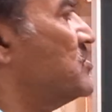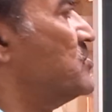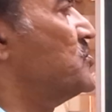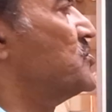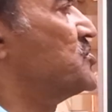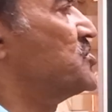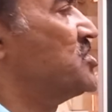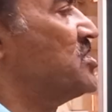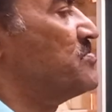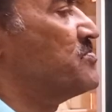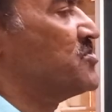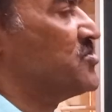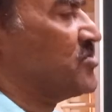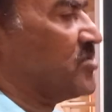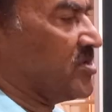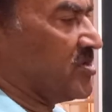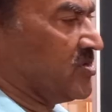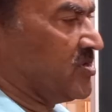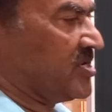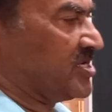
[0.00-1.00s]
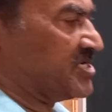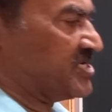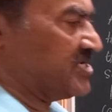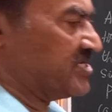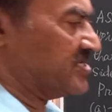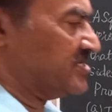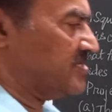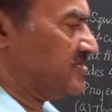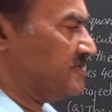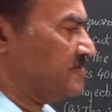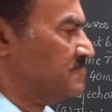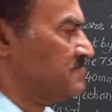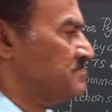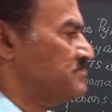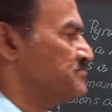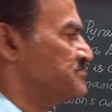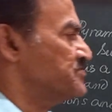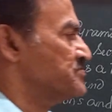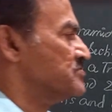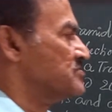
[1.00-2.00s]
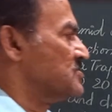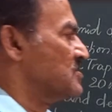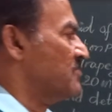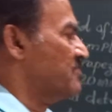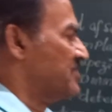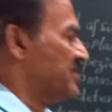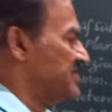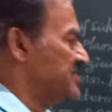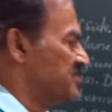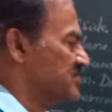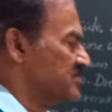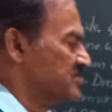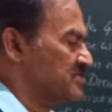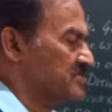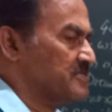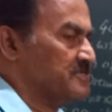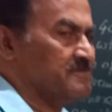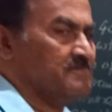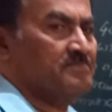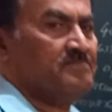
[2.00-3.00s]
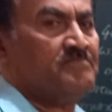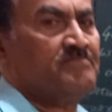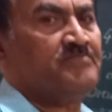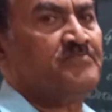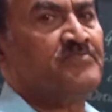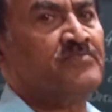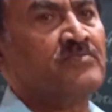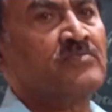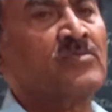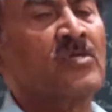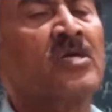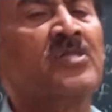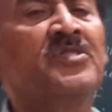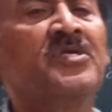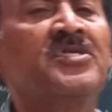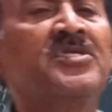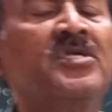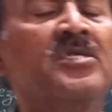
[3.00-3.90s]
true shape you have got it. Friends, this